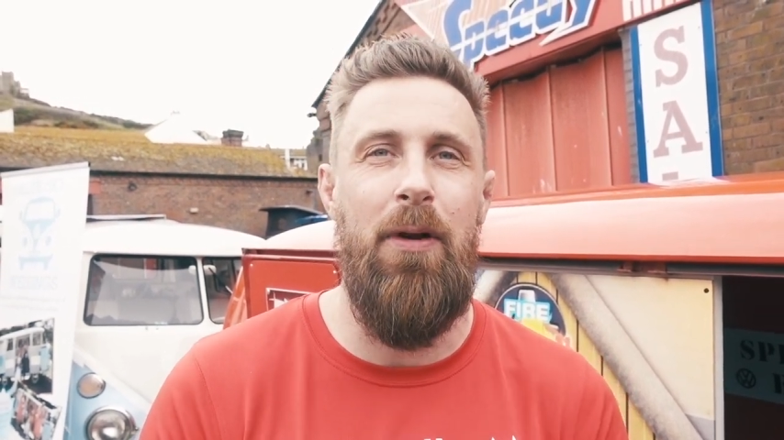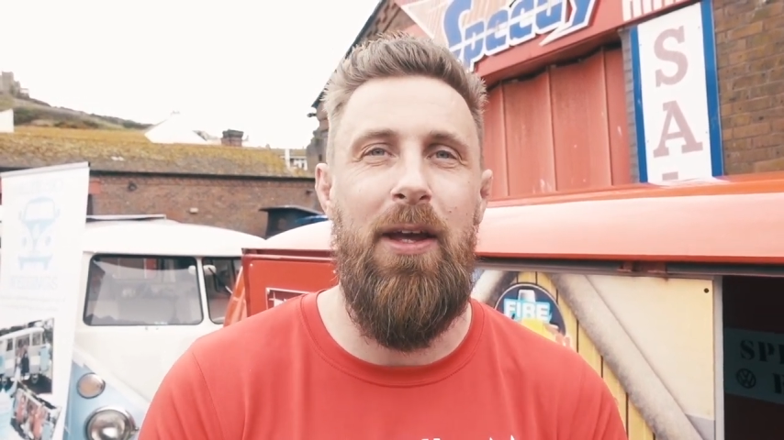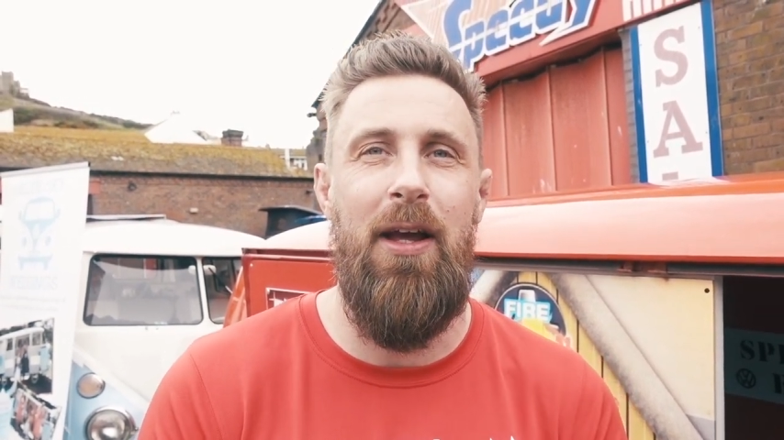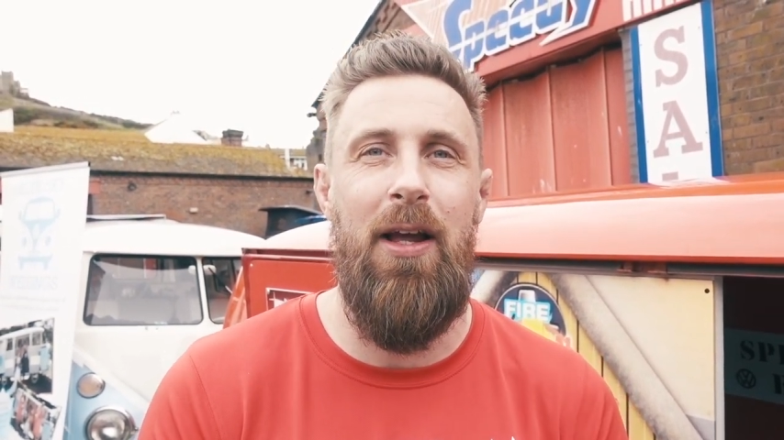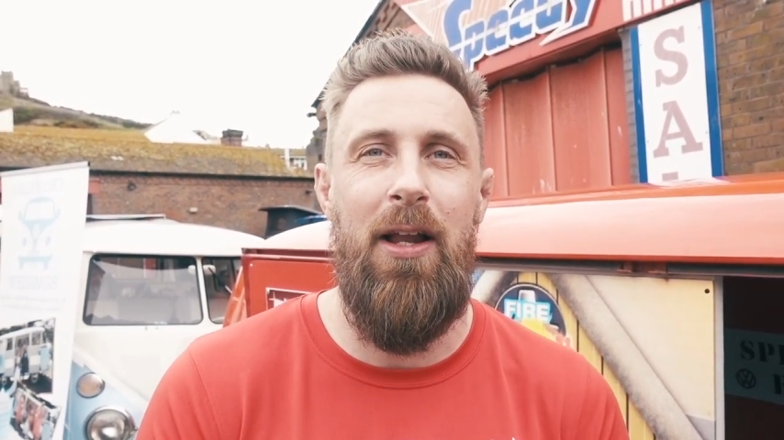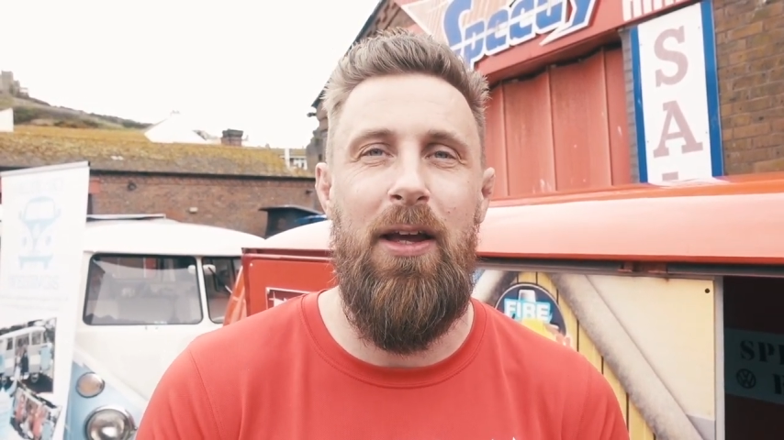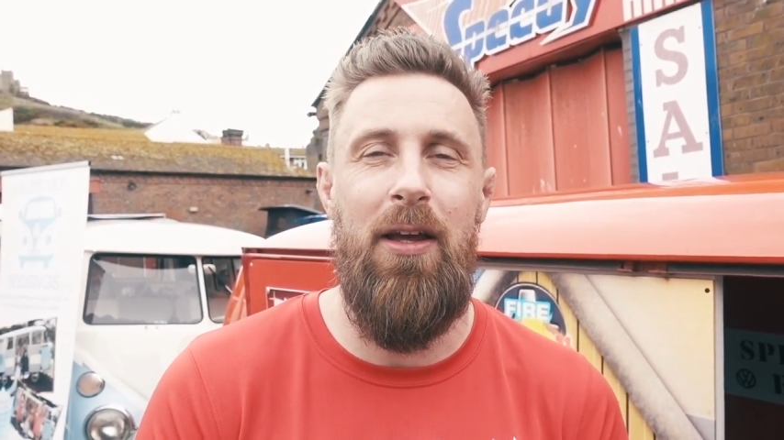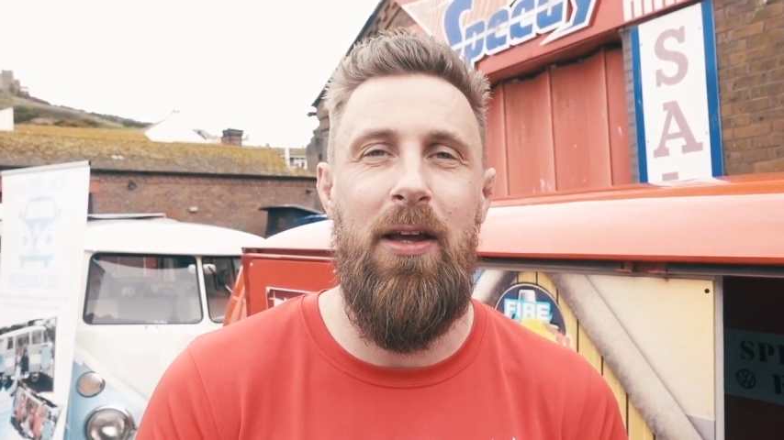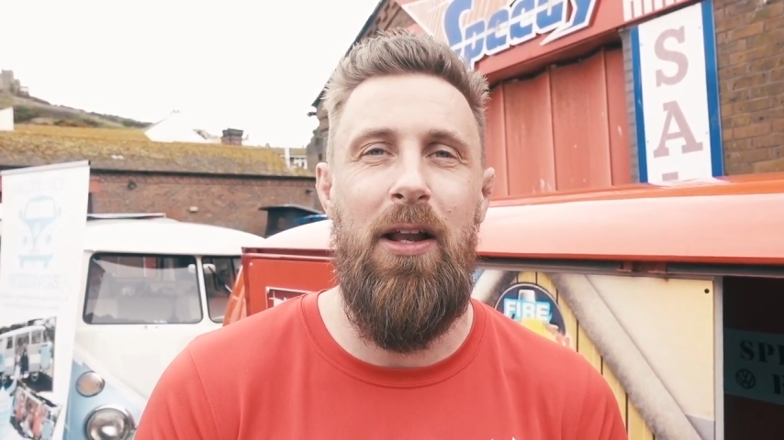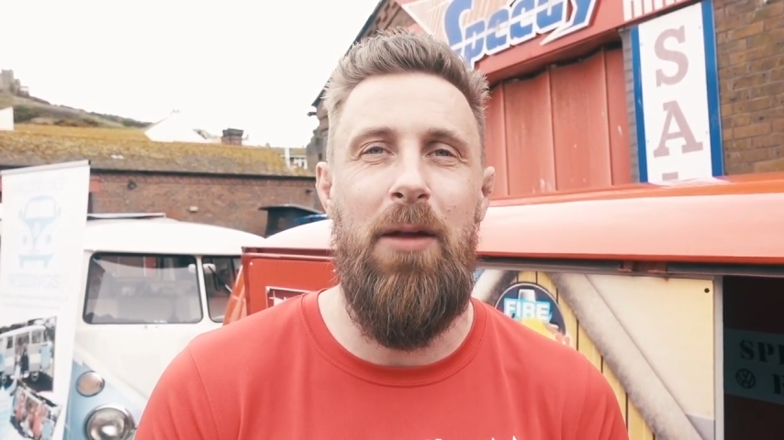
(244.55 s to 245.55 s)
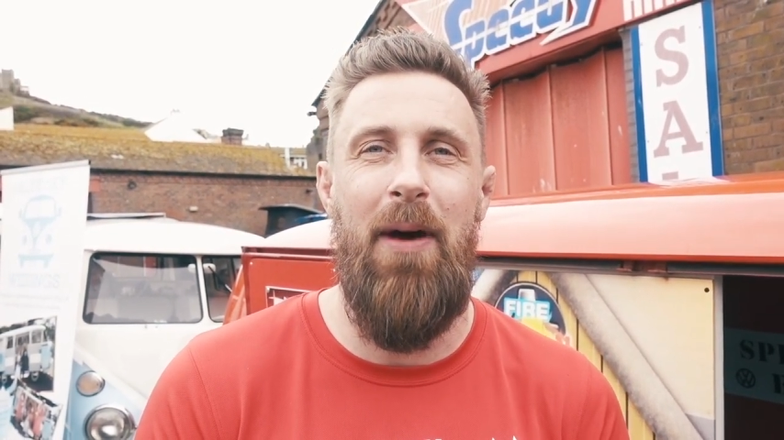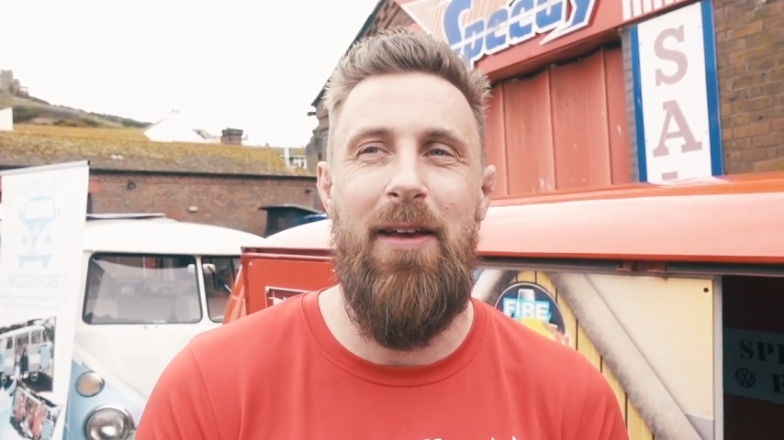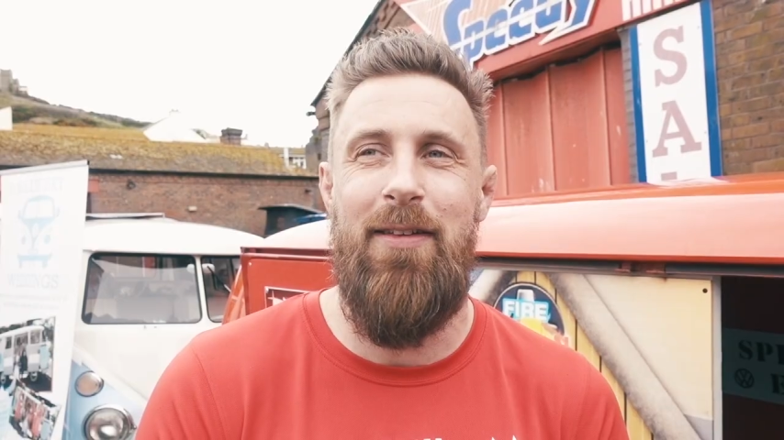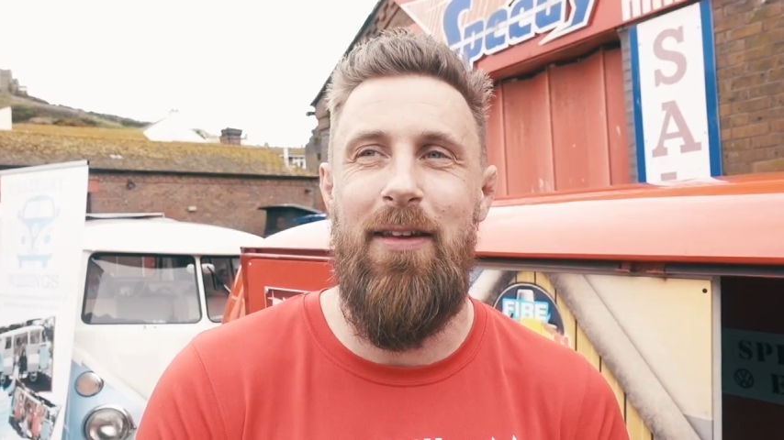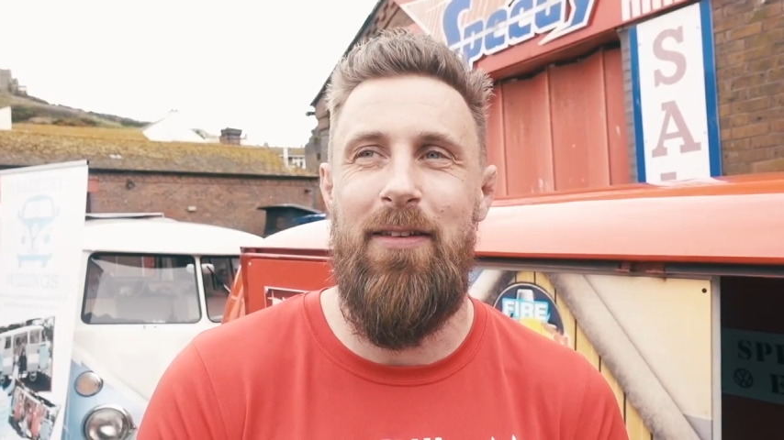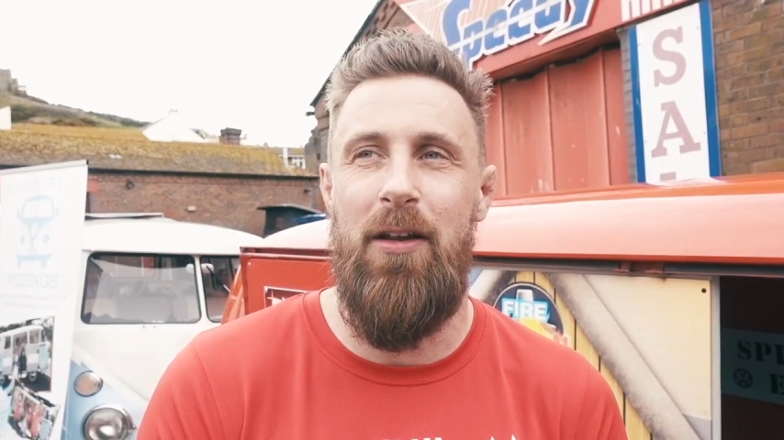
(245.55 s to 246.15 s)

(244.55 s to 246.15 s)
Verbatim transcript: on a yearly yearly basis.